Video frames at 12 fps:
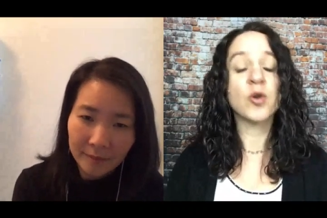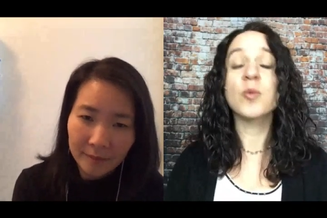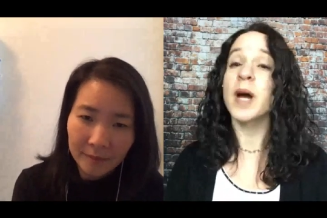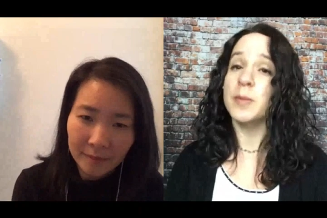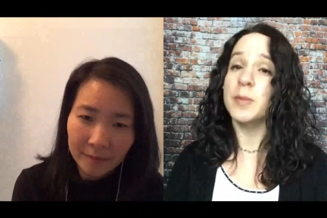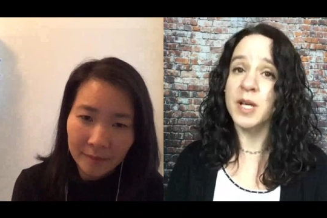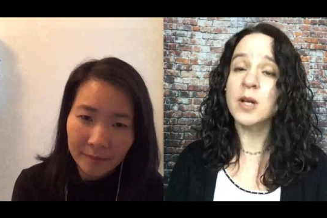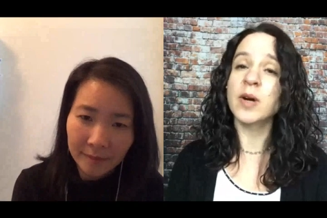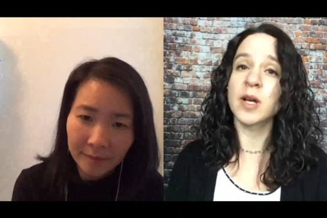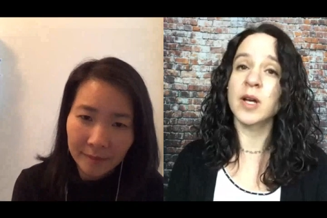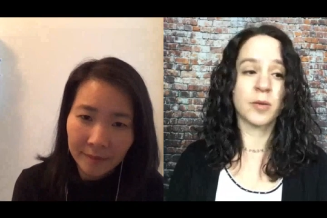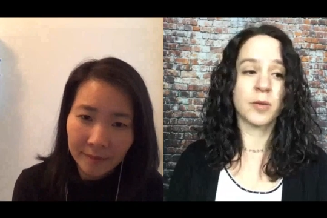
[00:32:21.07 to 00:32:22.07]
Speaker 1: and who might
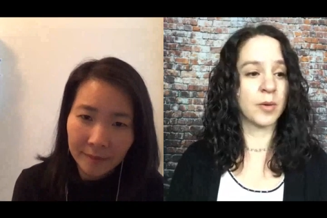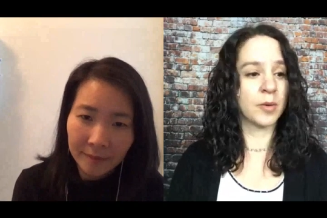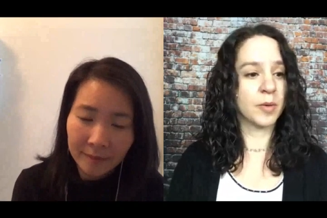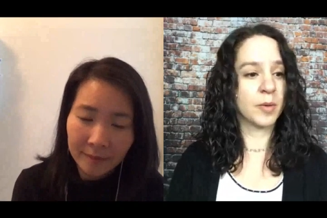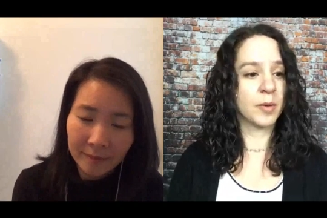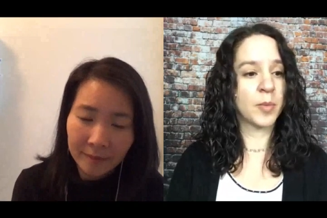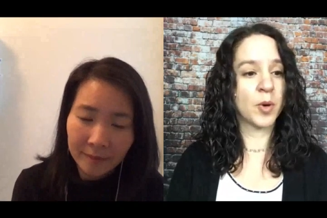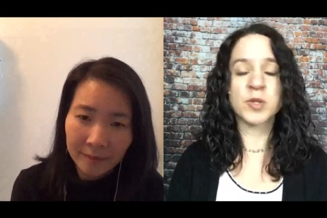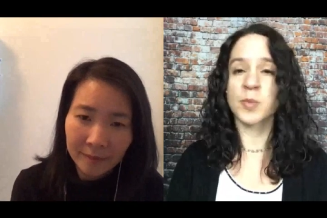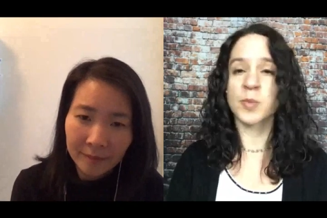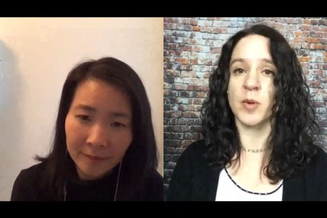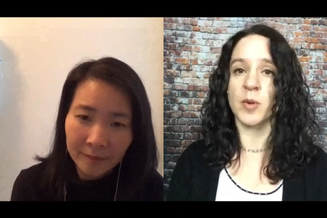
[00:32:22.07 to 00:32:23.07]
be going through
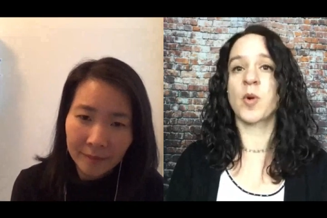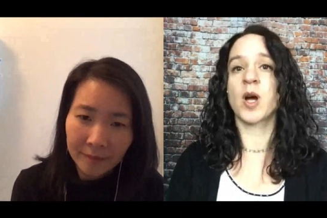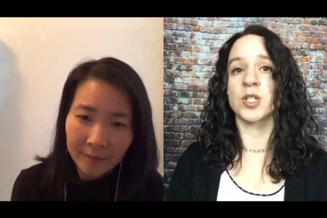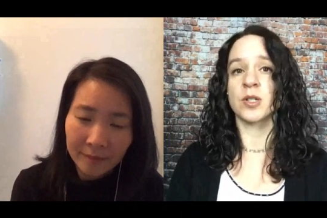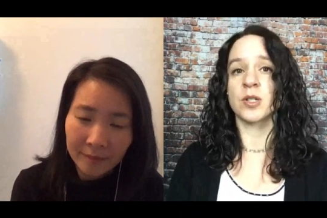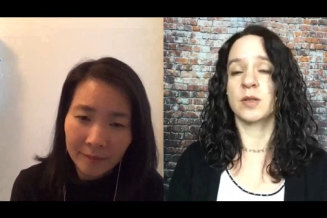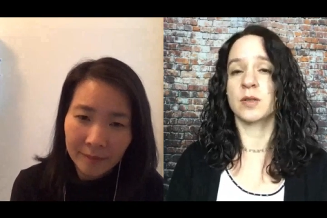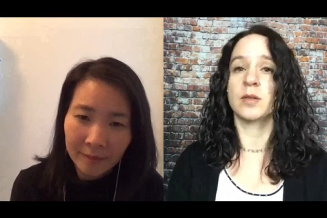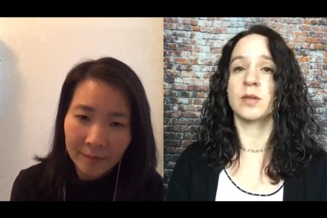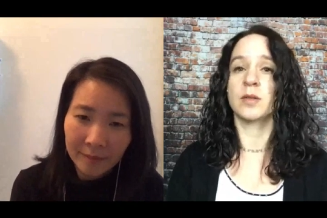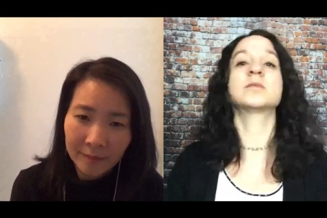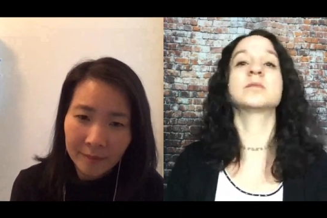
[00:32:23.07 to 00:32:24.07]
postpartum depression
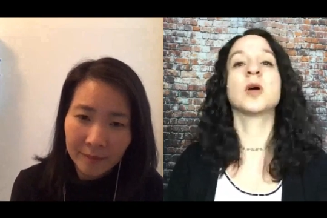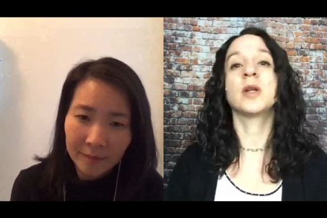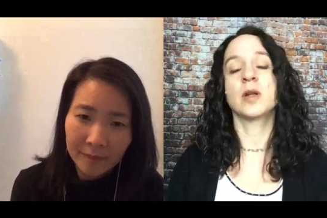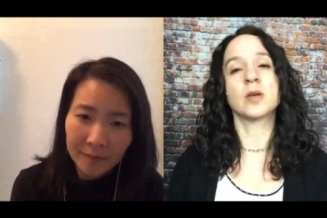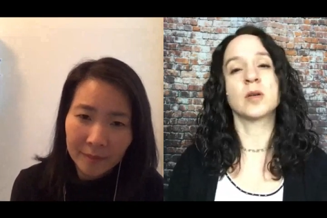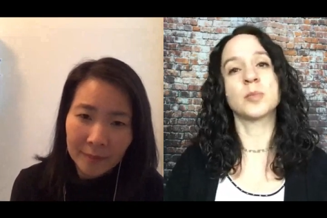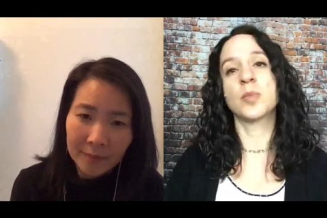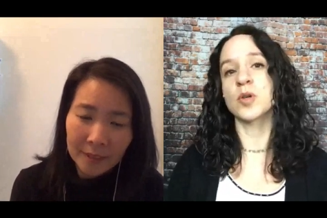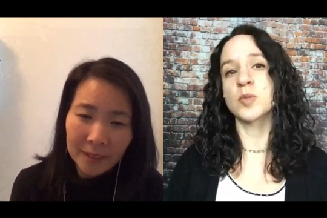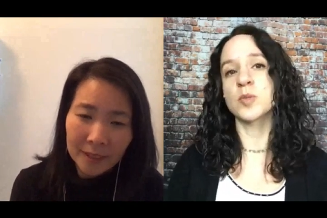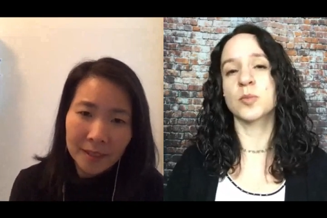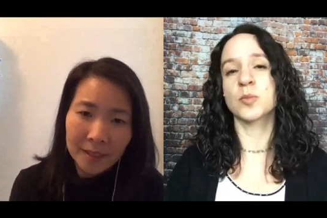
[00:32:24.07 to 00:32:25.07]
or another
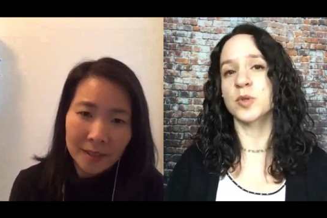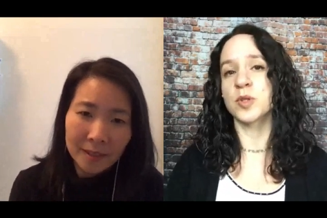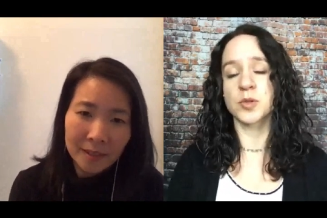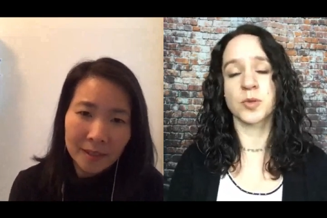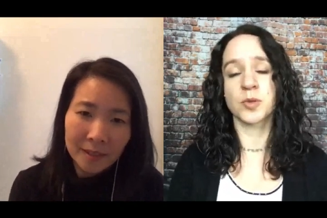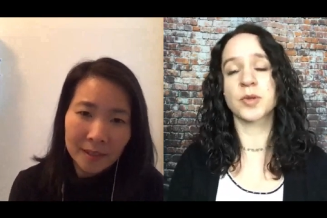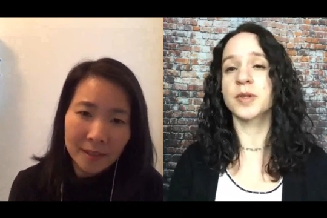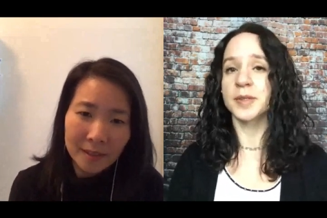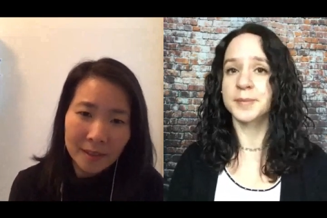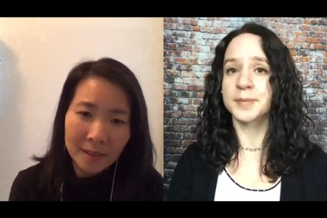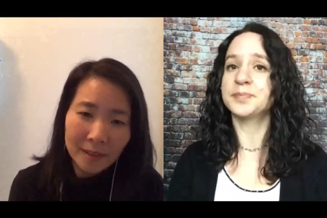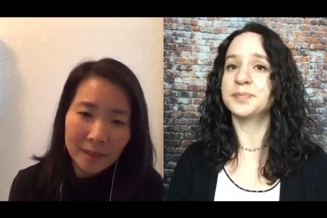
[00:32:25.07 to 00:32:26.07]
postpartum disorder?
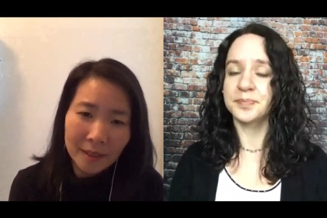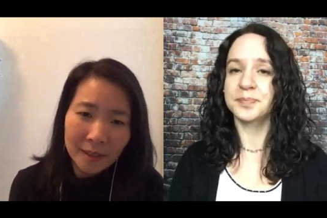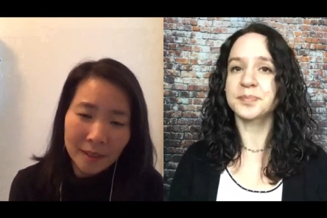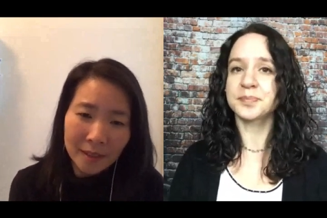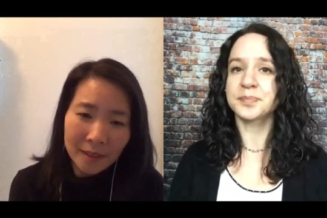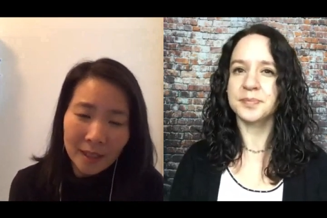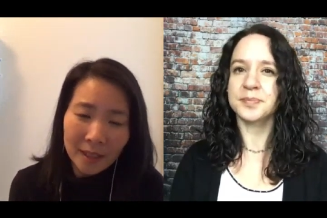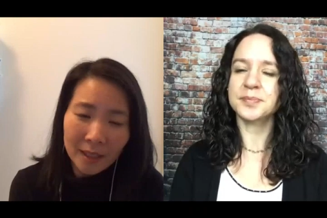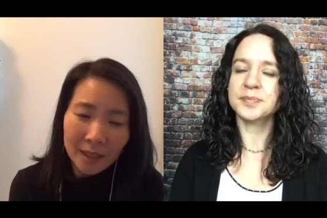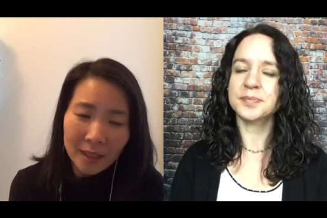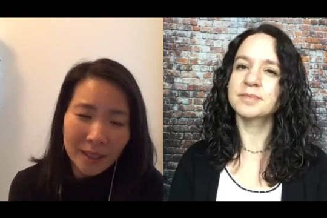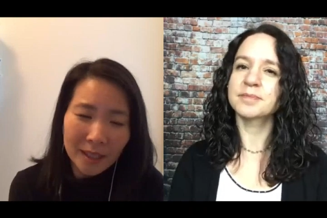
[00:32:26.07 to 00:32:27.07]

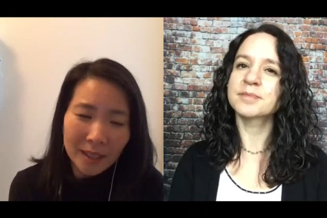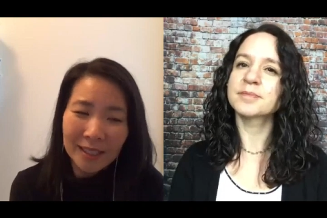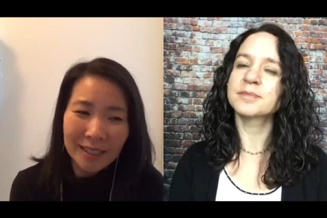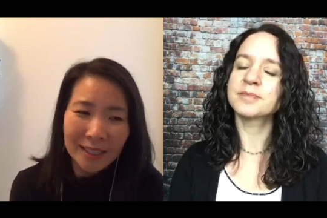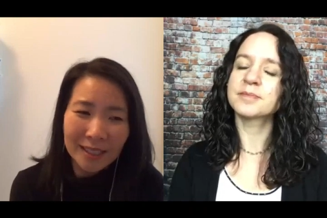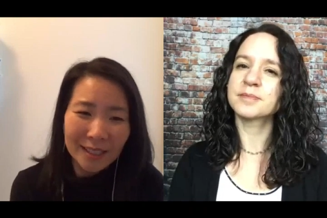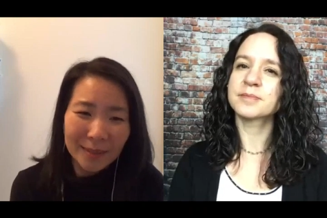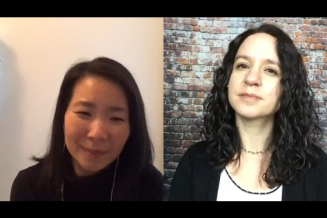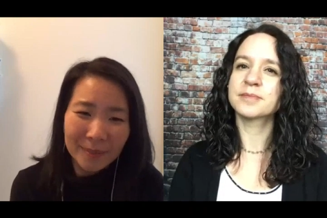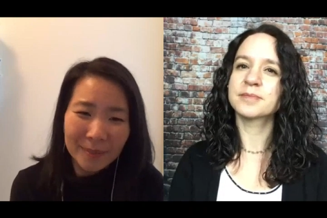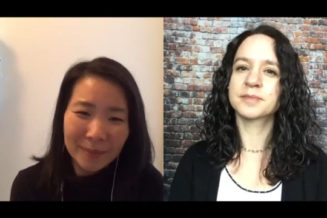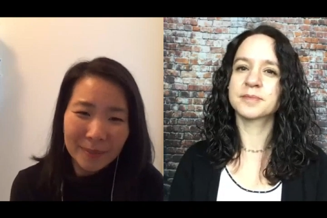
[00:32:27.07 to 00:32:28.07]
Speaker 2: Uh, I think
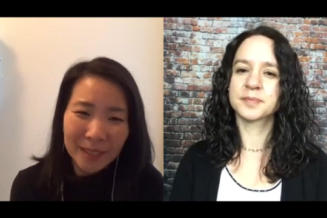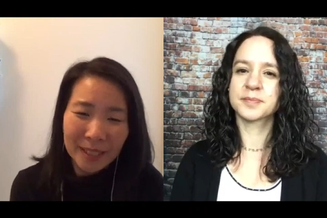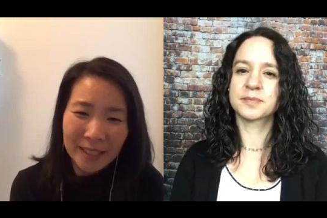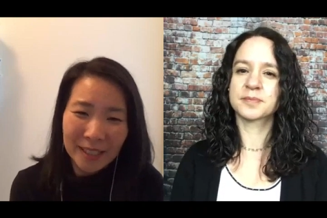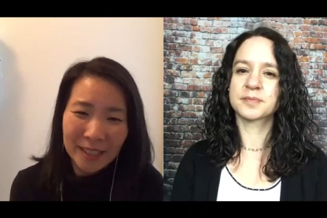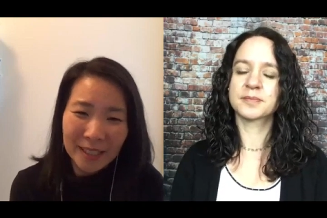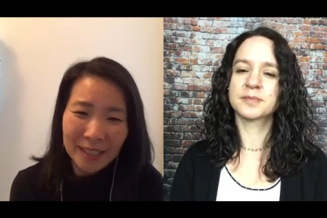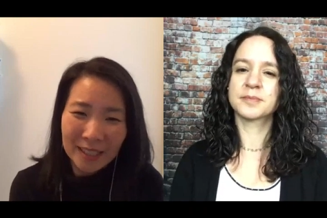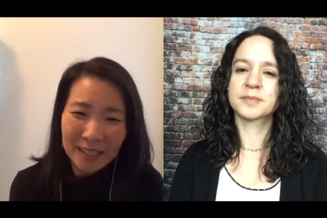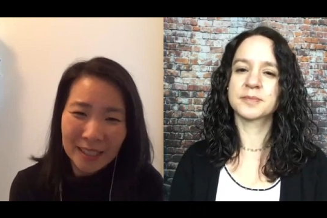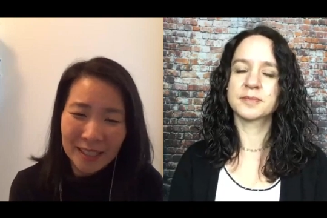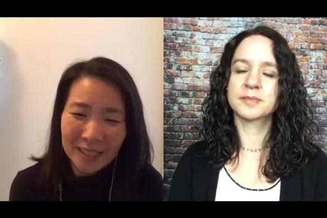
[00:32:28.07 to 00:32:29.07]
the the main
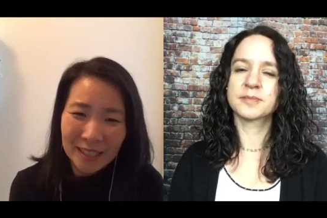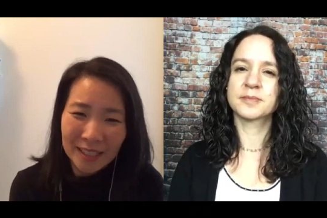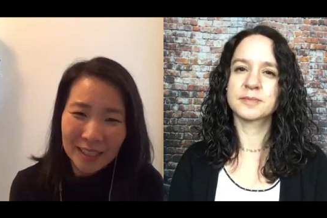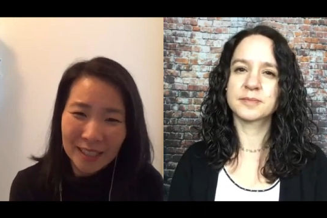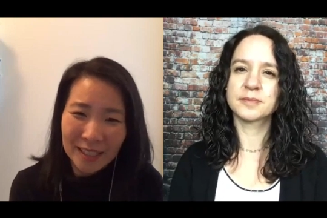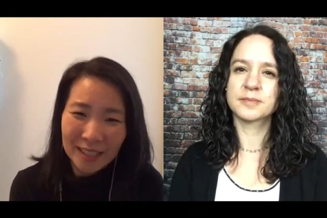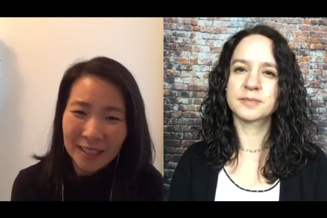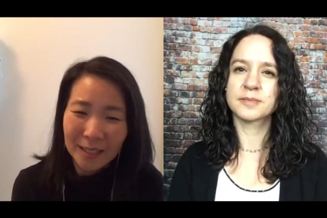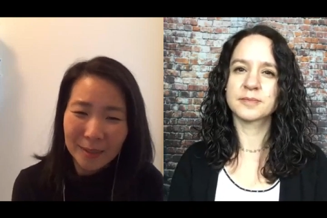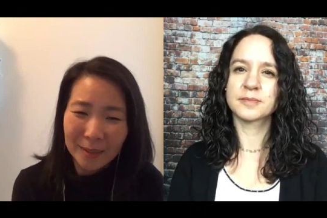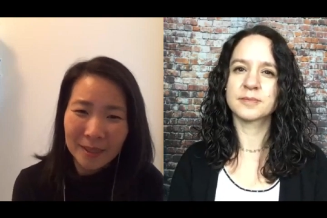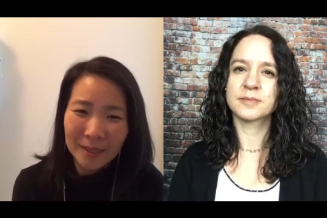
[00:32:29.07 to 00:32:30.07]
thing is to talk
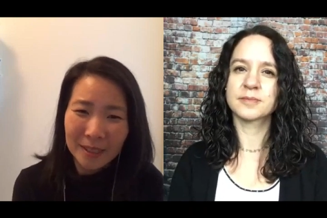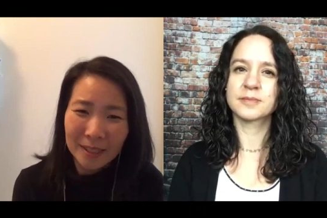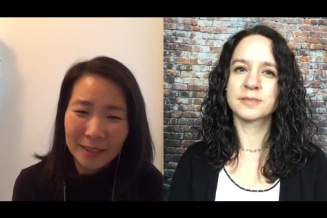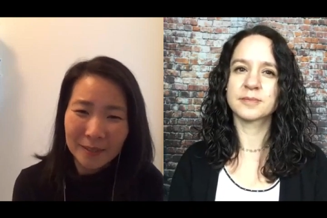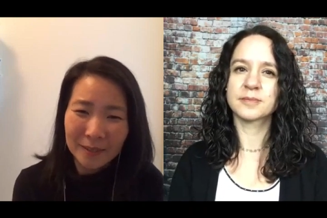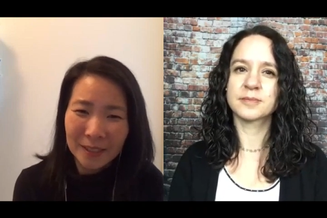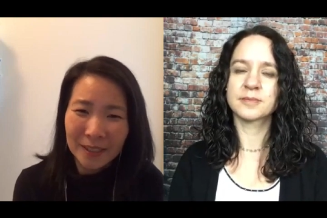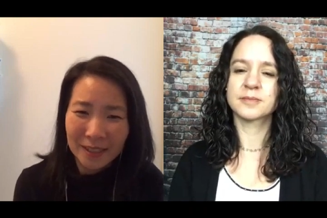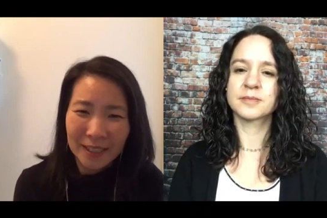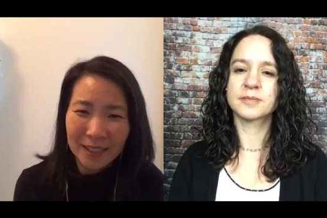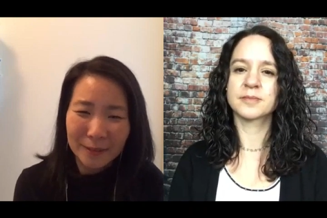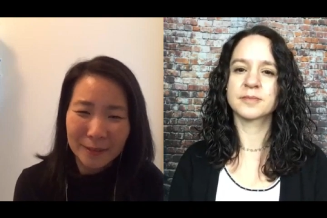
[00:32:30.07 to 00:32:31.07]
to someone that you
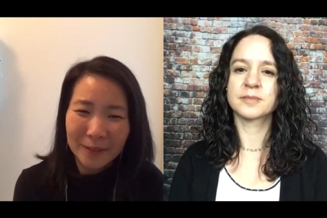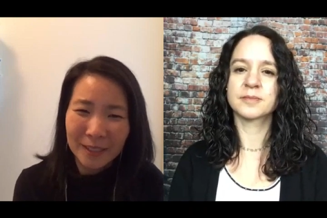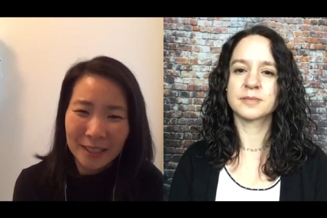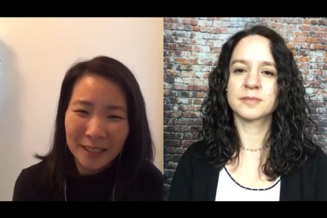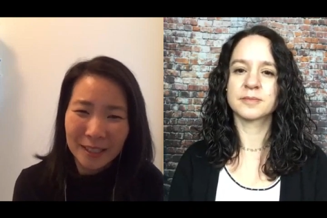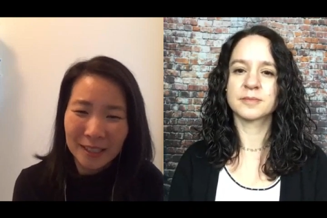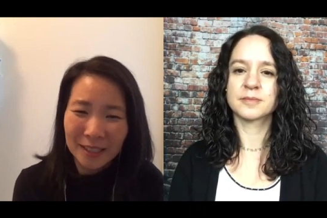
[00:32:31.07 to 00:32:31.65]
feel safe with,